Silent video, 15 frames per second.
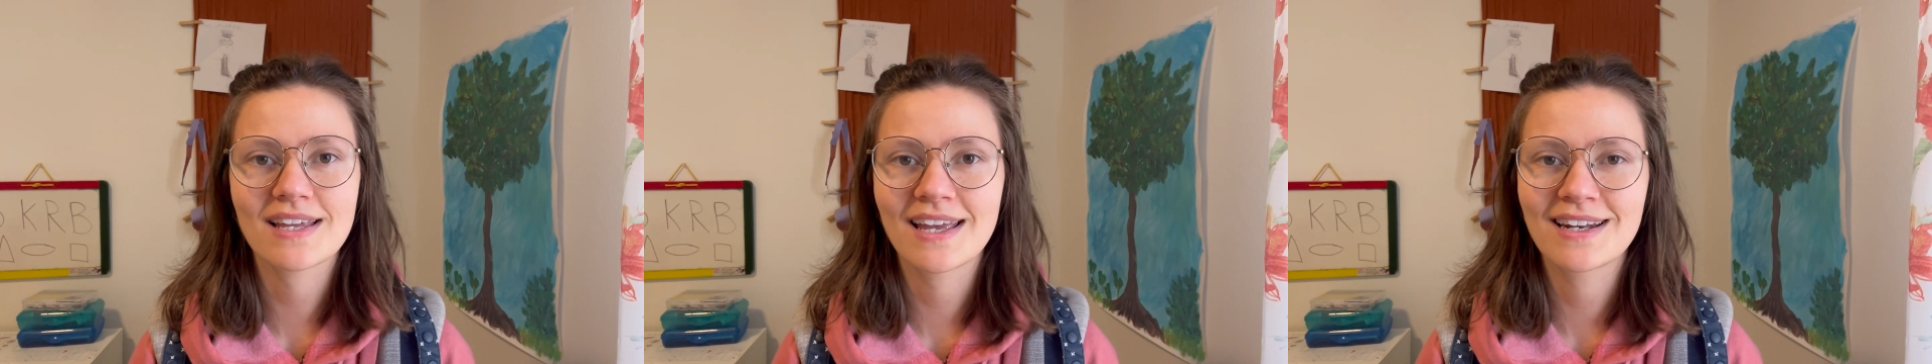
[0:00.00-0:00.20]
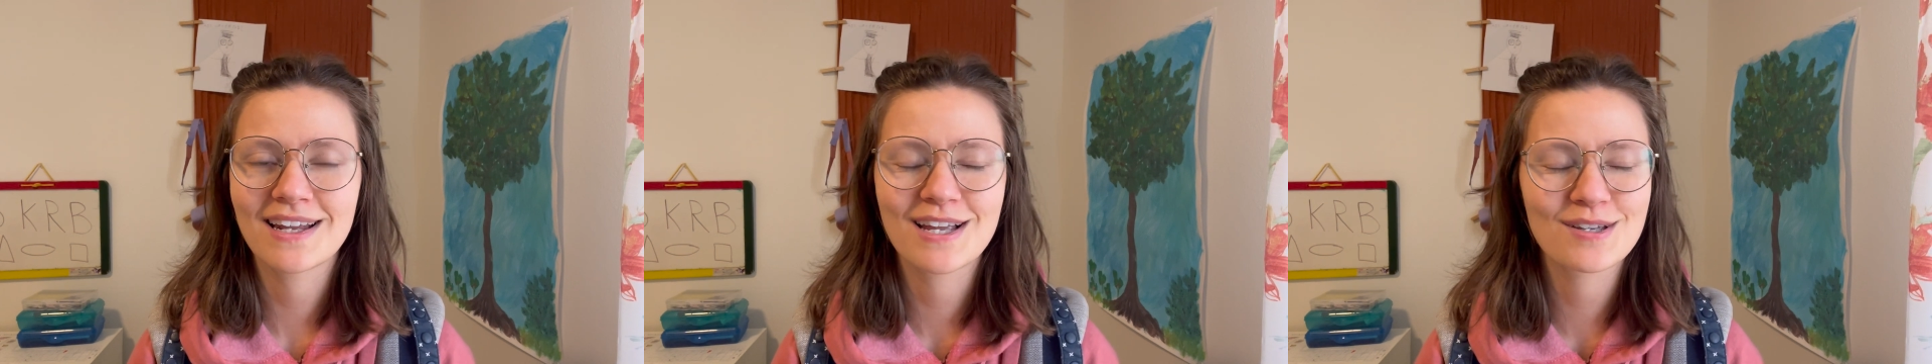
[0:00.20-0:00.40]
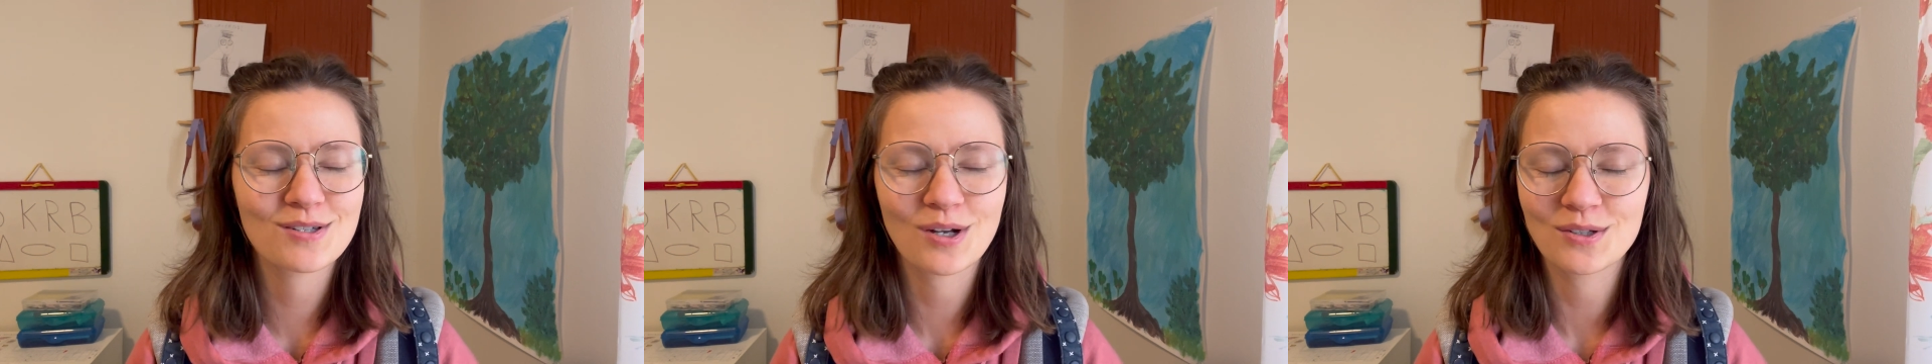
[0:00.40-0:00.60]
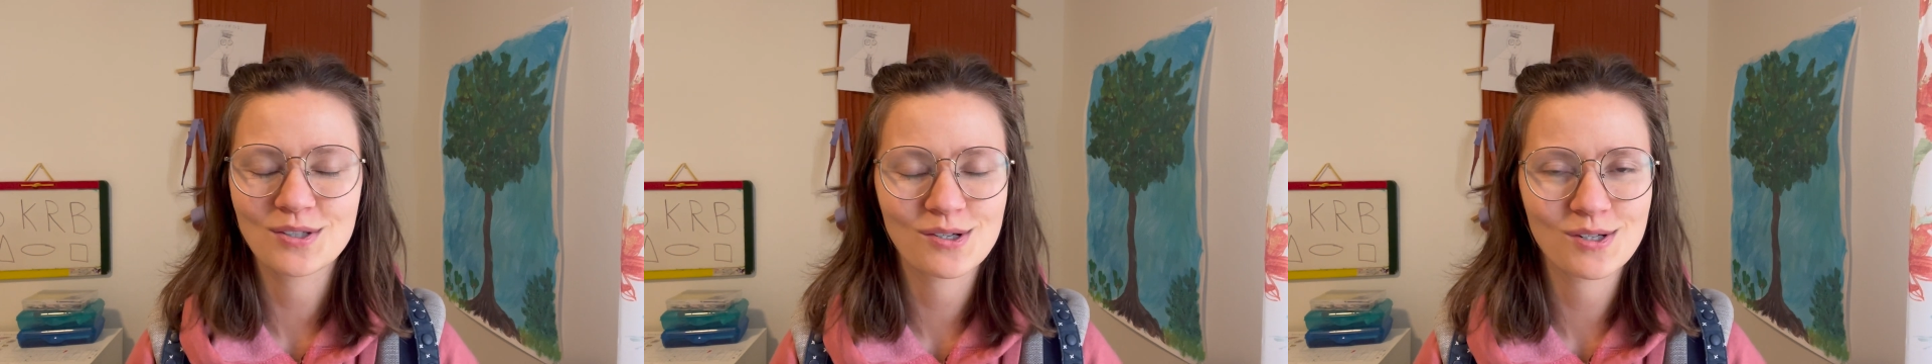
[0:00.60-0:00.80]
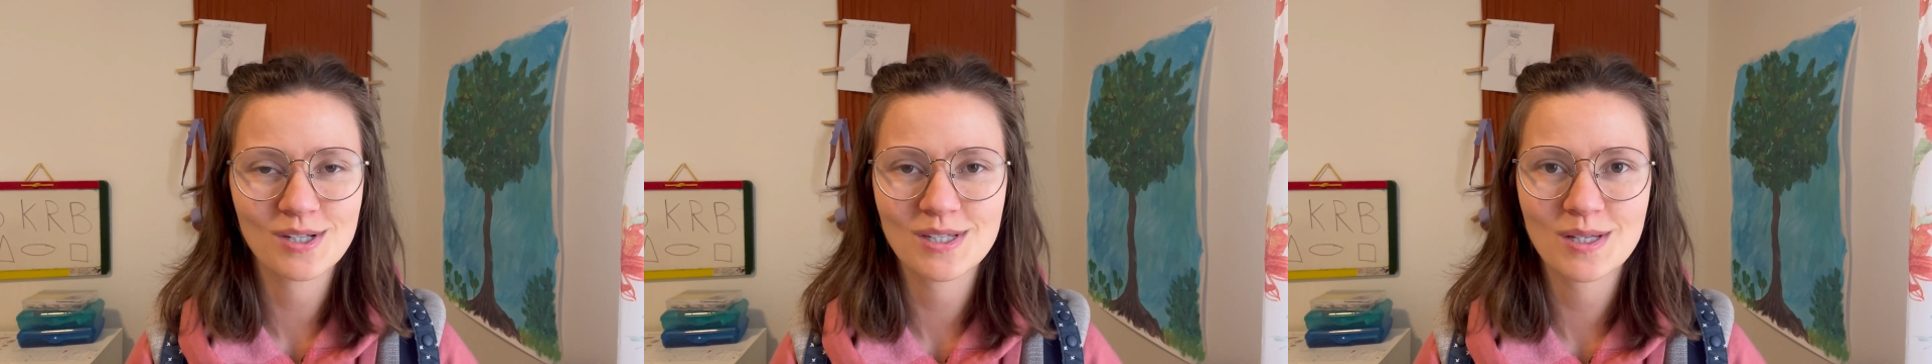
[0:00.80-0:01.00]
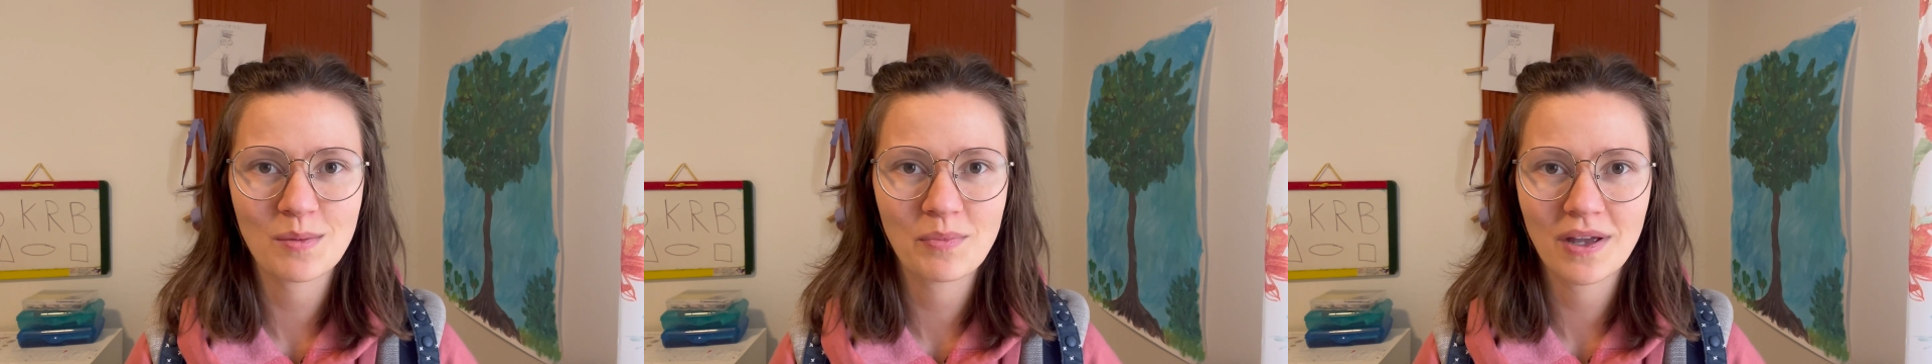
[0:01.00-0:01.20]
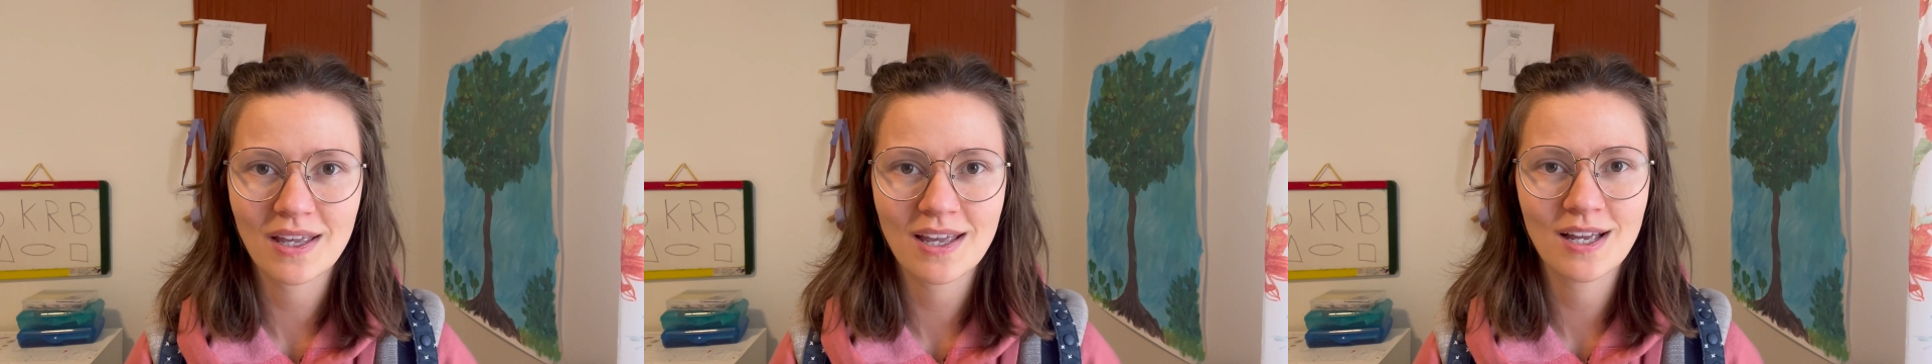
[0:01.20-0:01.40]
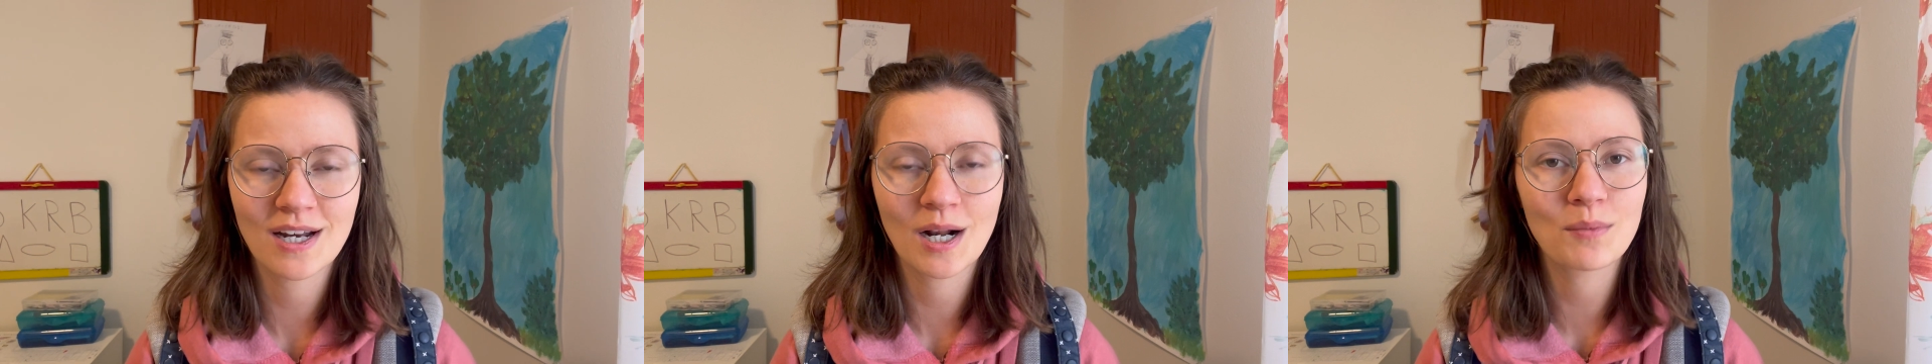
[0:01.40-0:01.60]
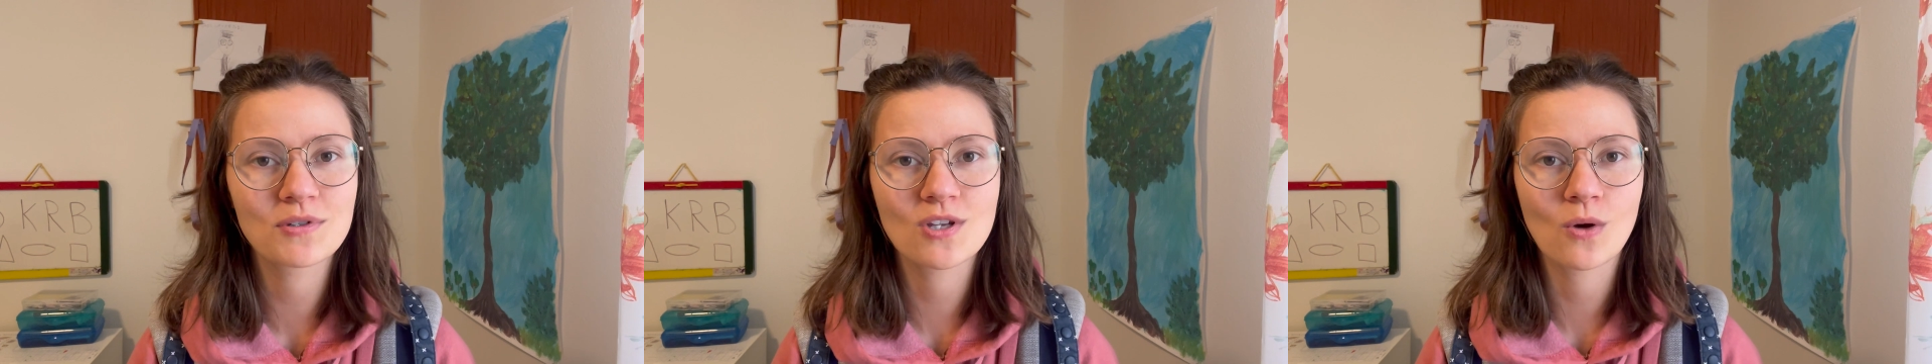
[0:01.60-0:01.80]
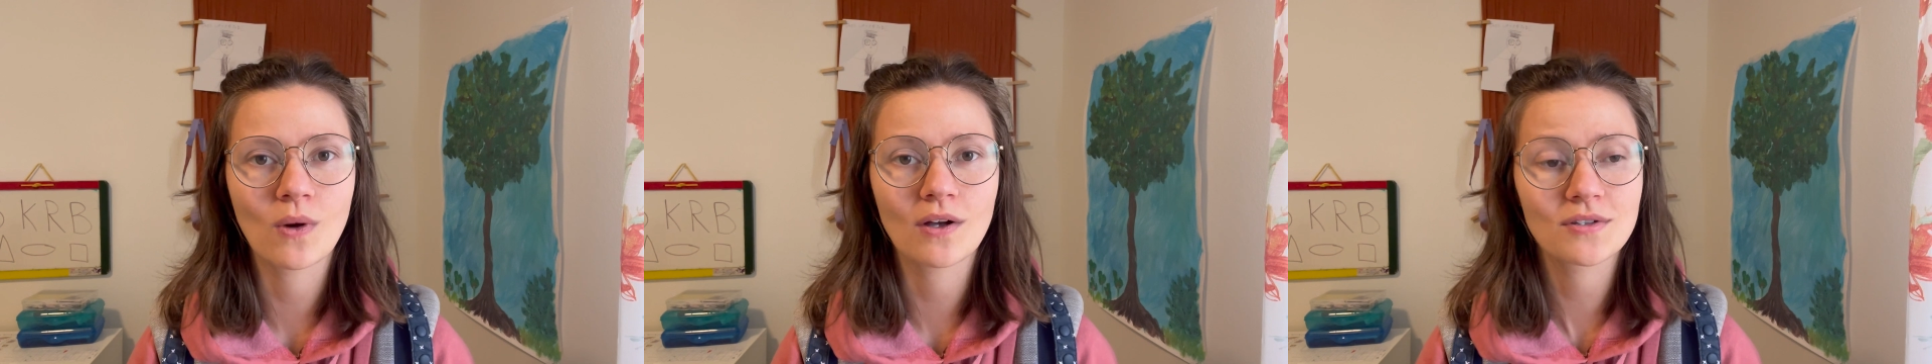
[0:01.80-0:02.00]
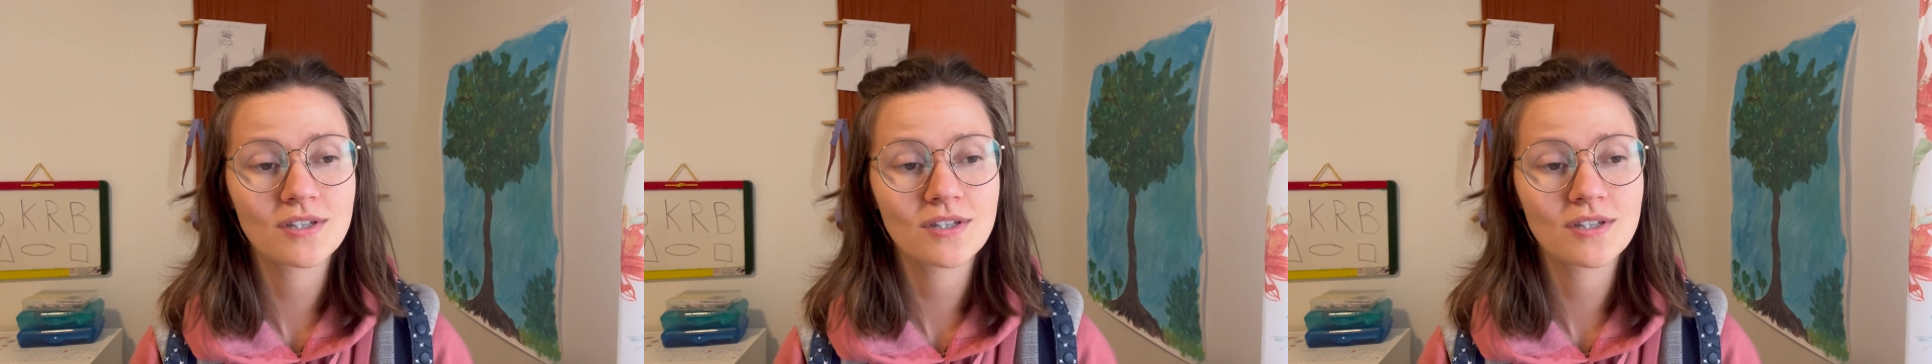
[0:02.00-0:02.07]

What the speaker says: and he's also just picking it up so well.